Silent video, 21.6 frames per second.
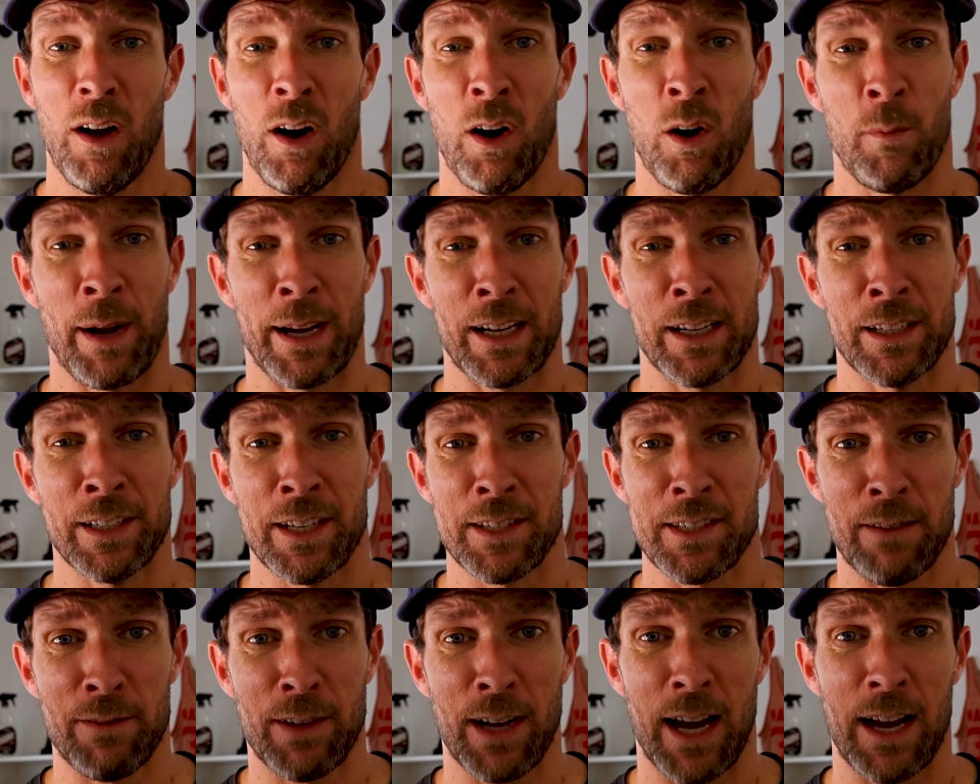Oh my
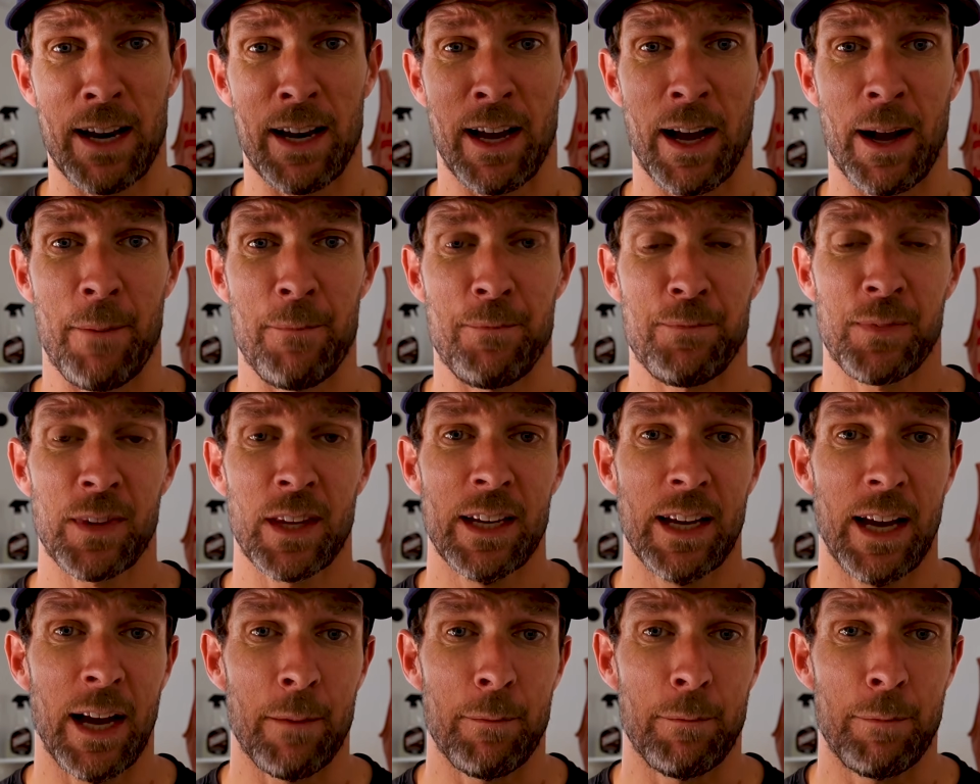goodness, I've got
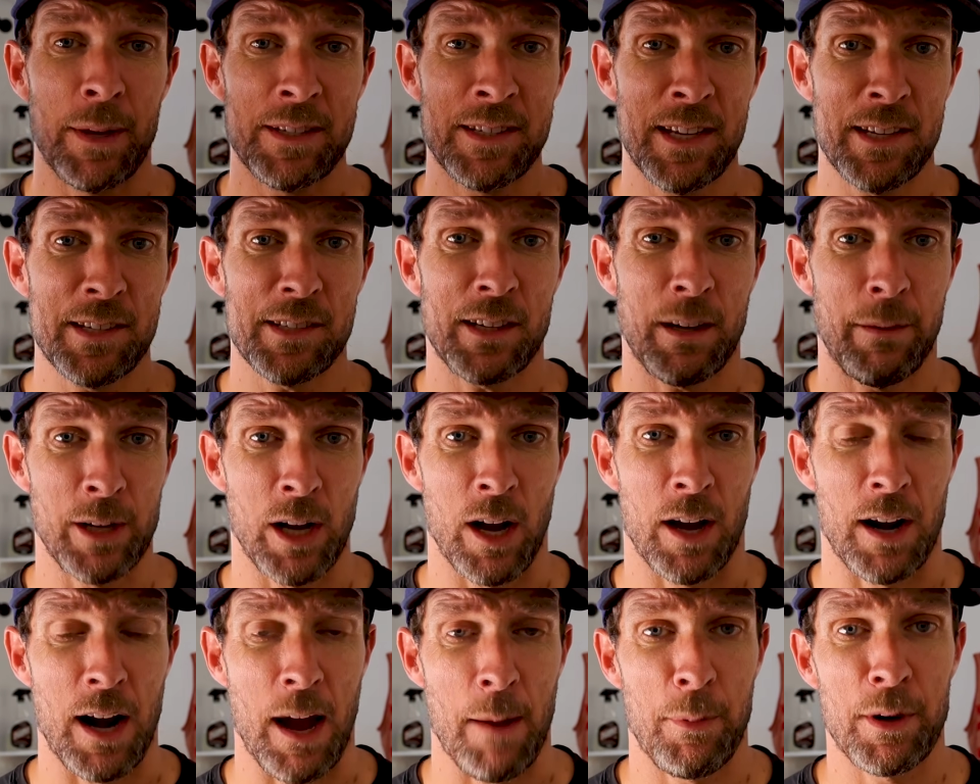a business coming
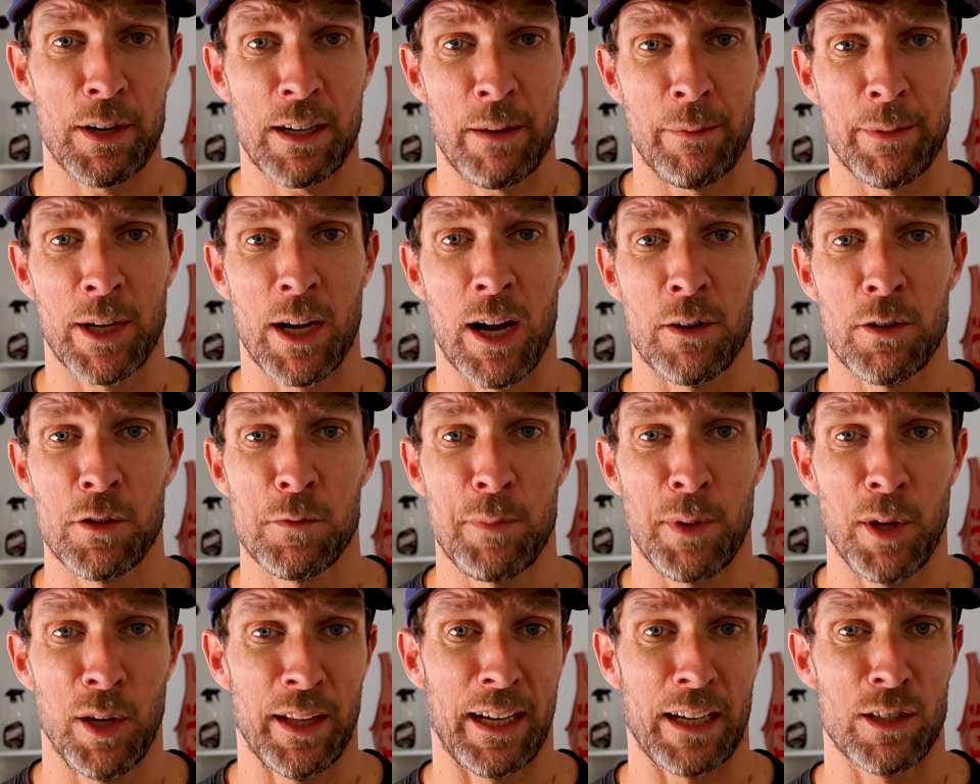on, an operator coming on who's
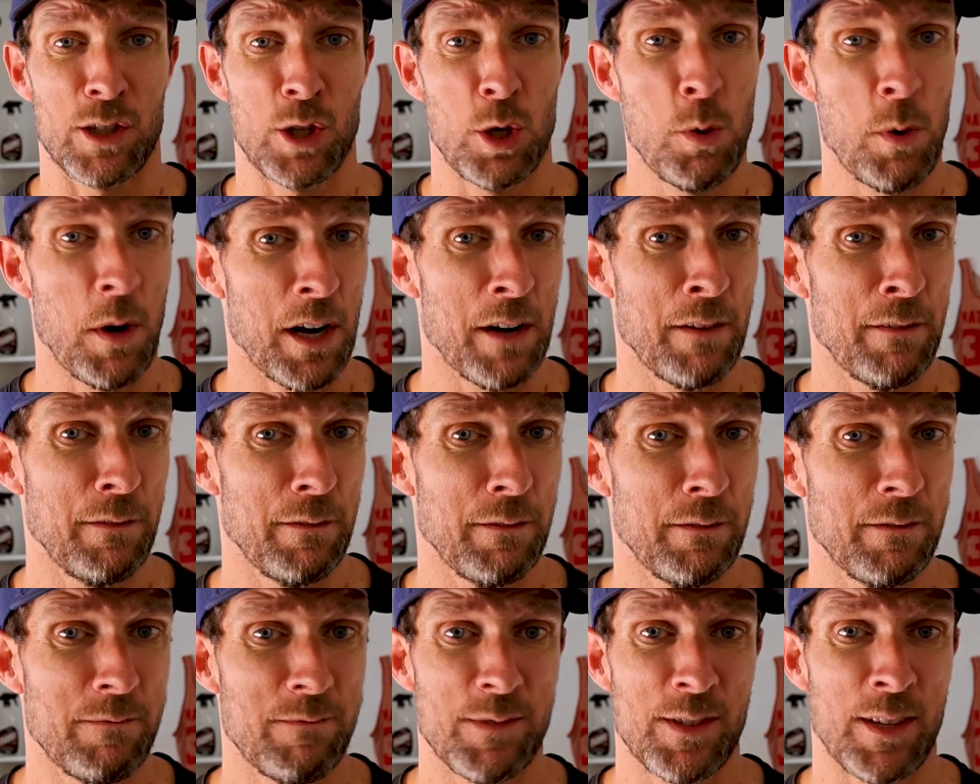built like a
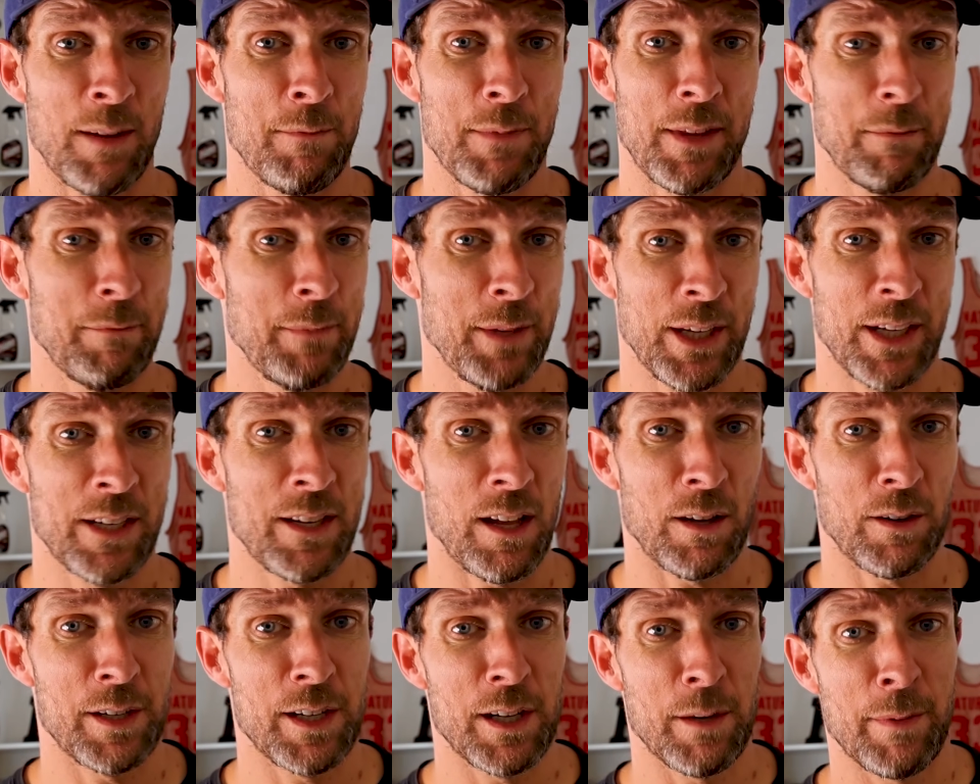$200-something million
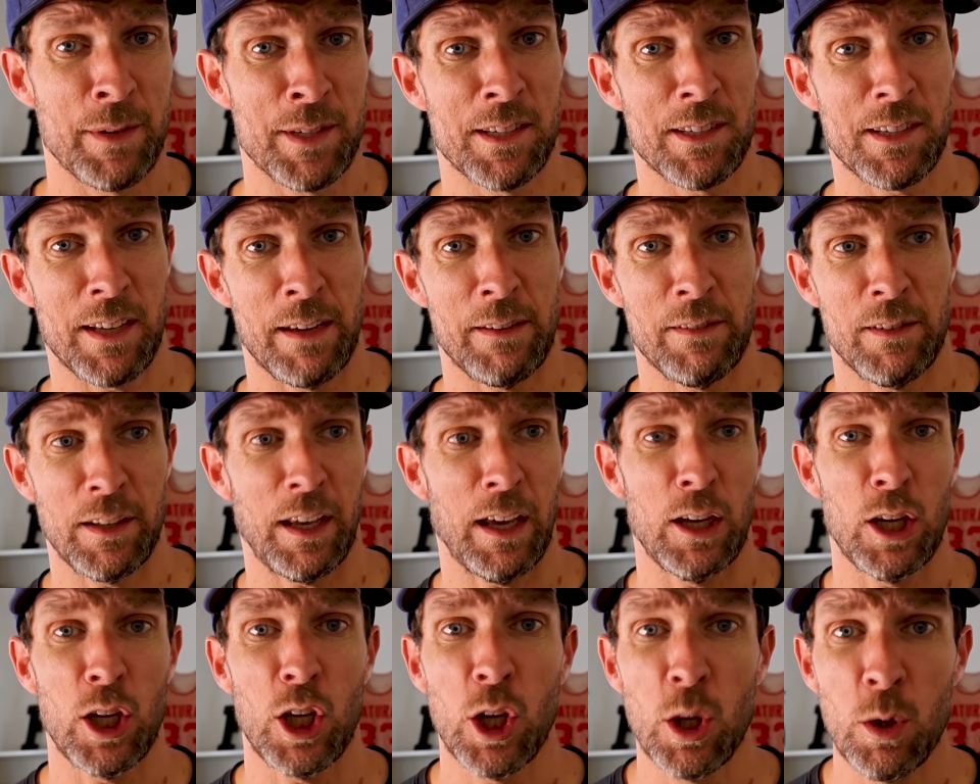a year business, like
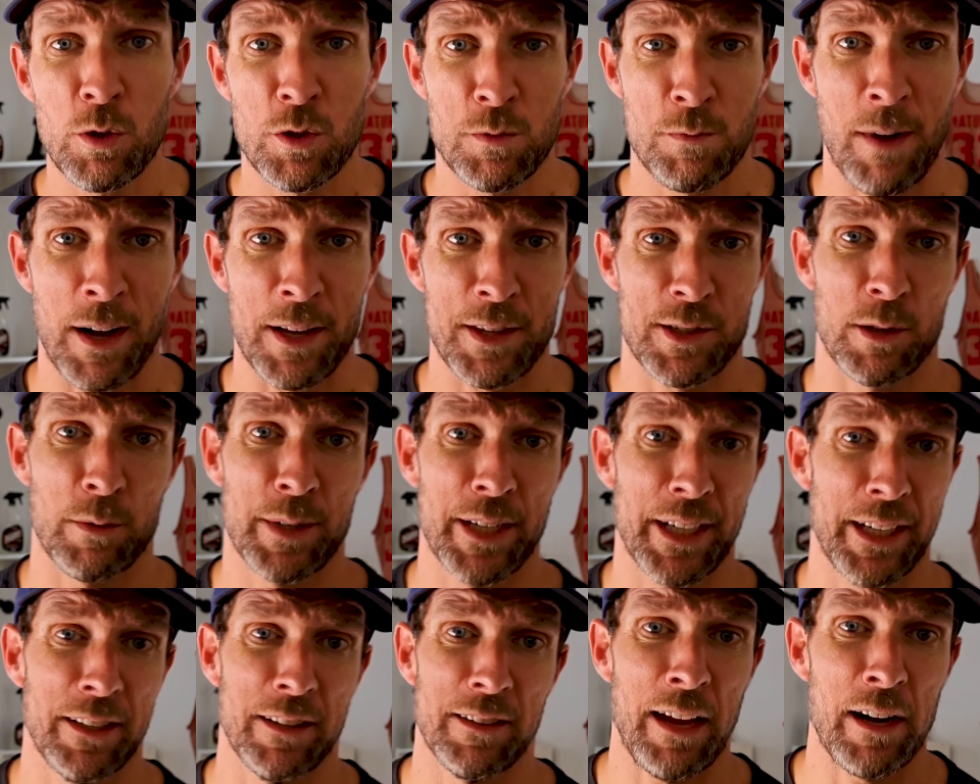a huge monster,
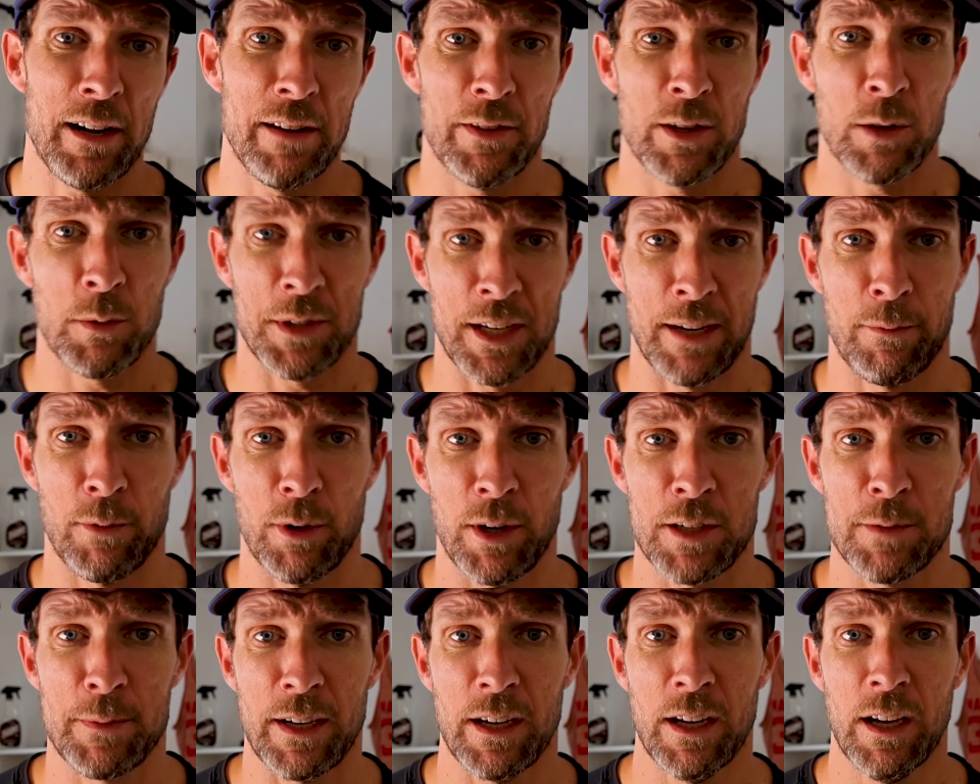ridiculous. I don't even know what the number
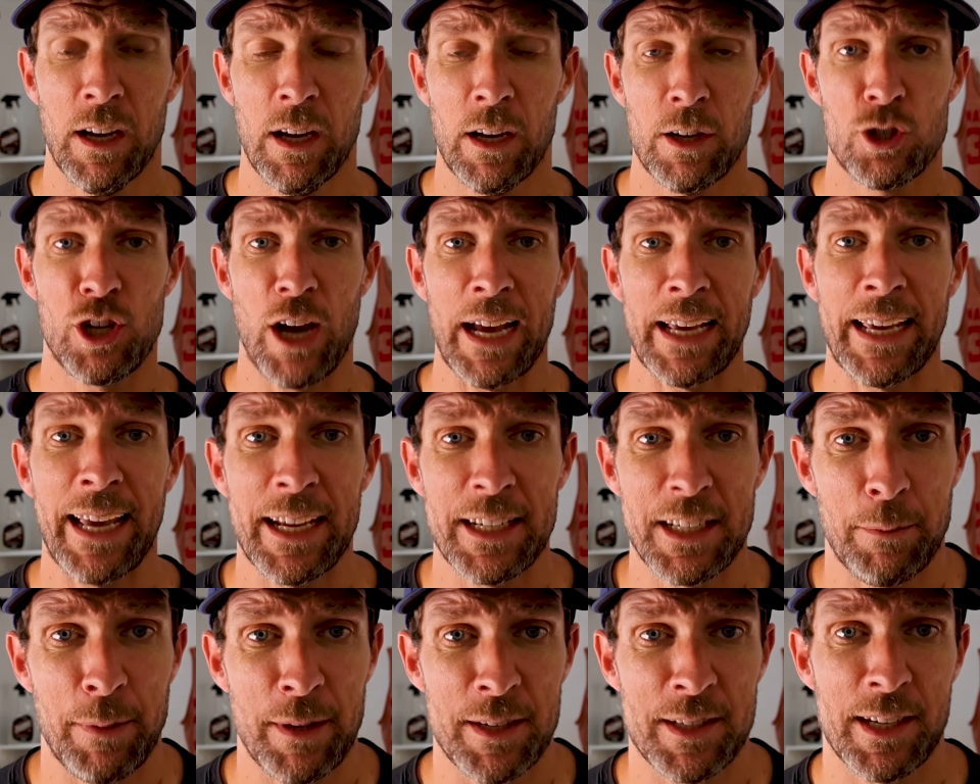is, but
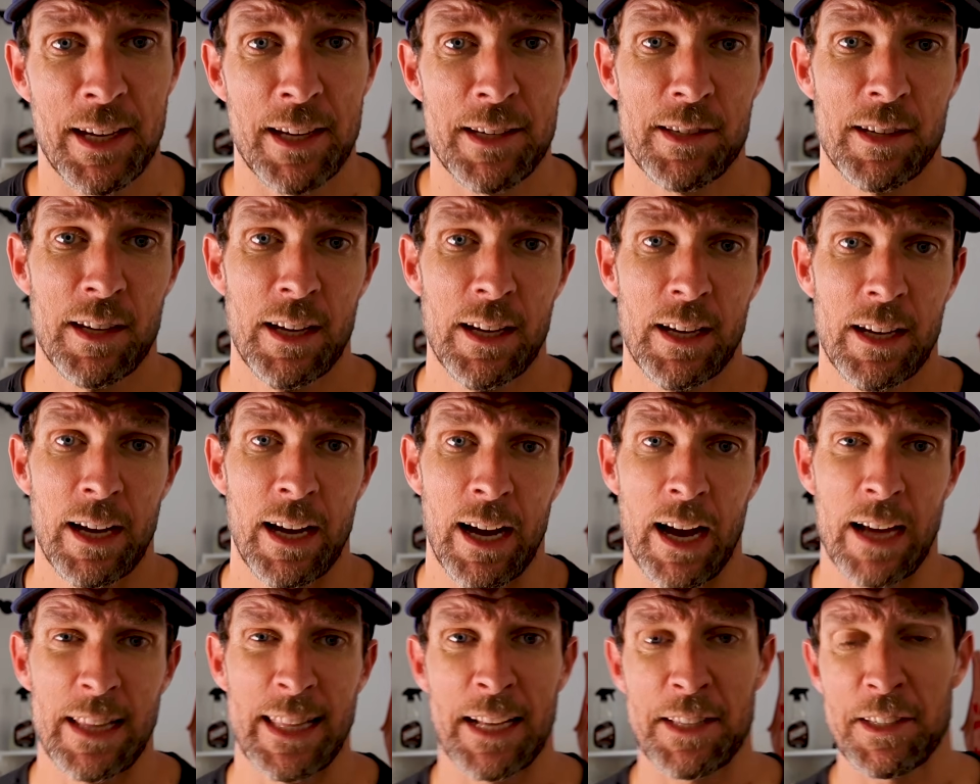gigantic business.
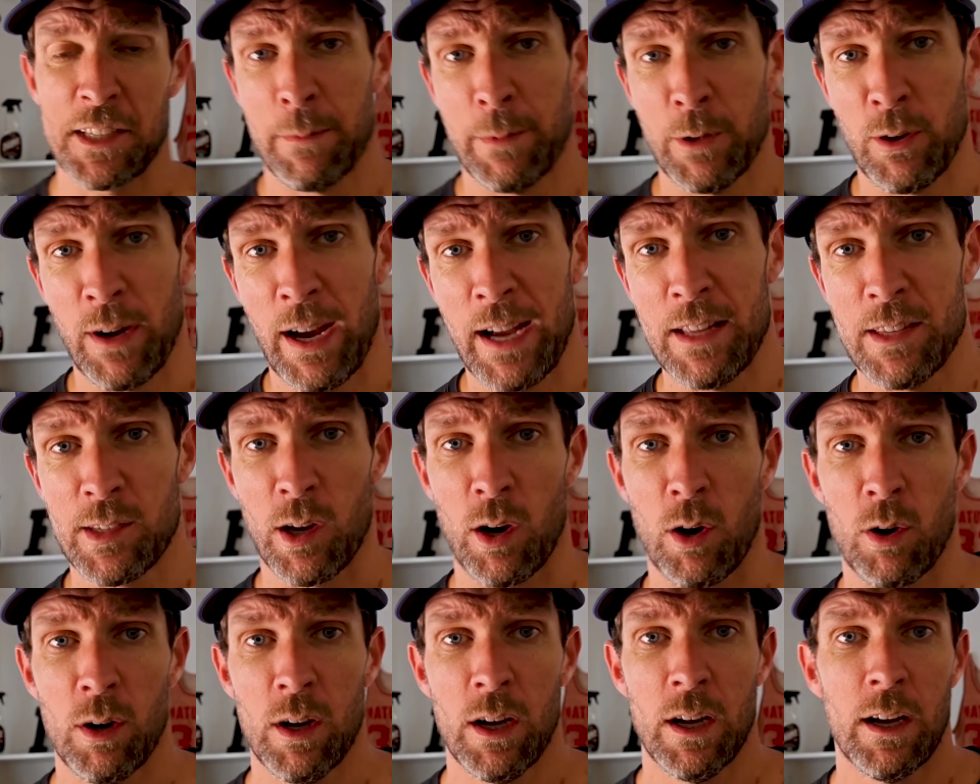That's going to be great.
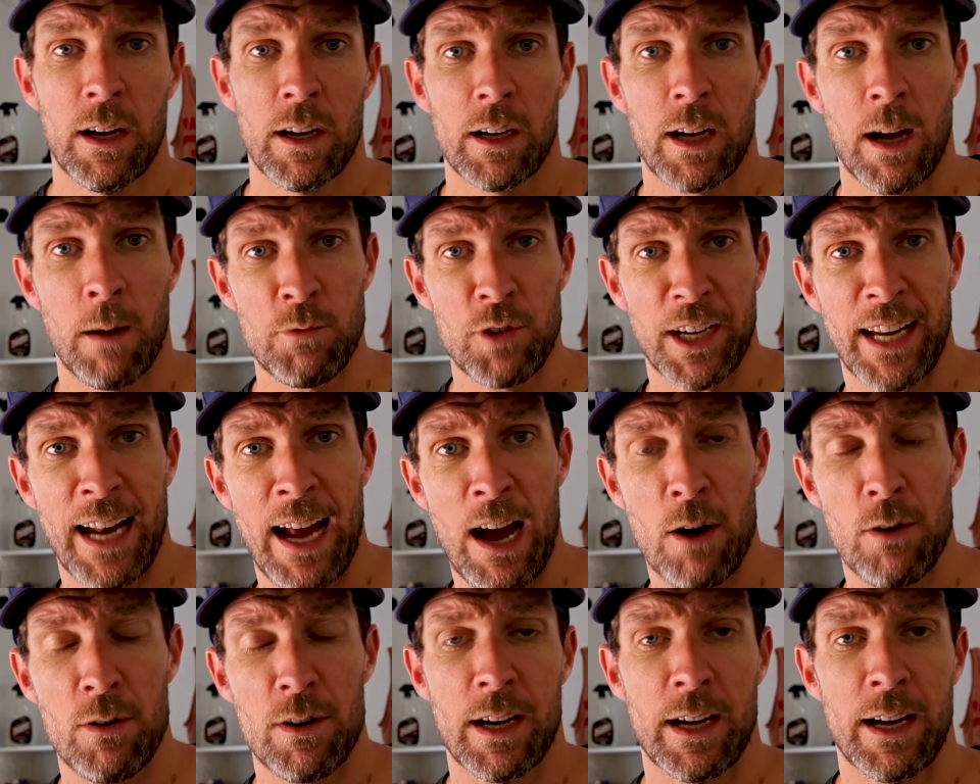So come check it
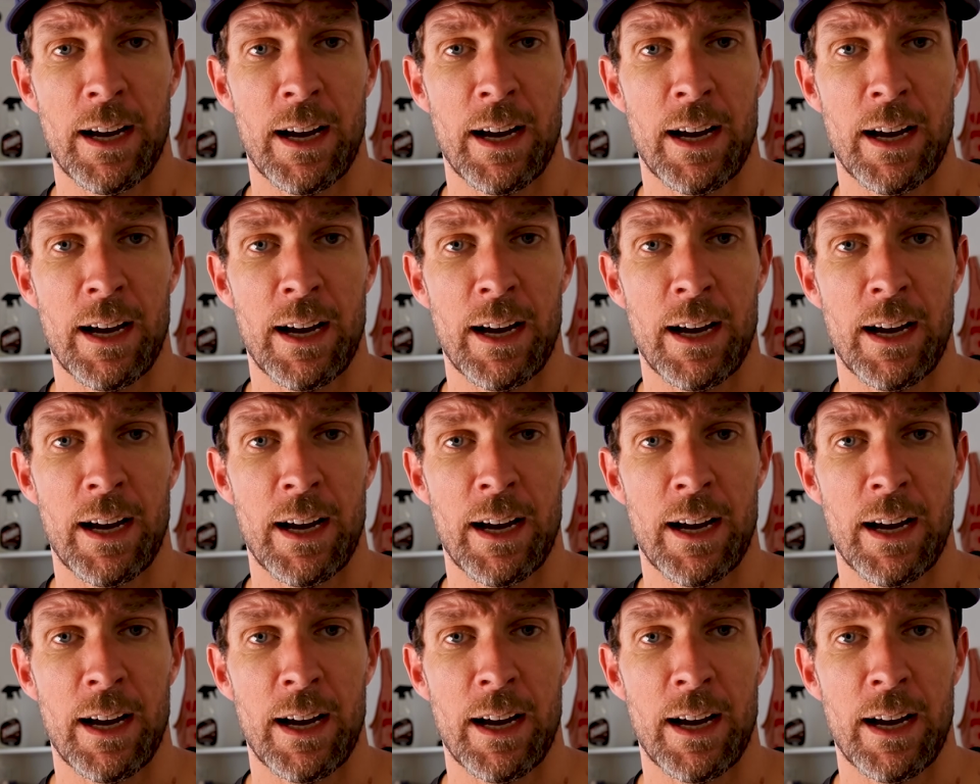out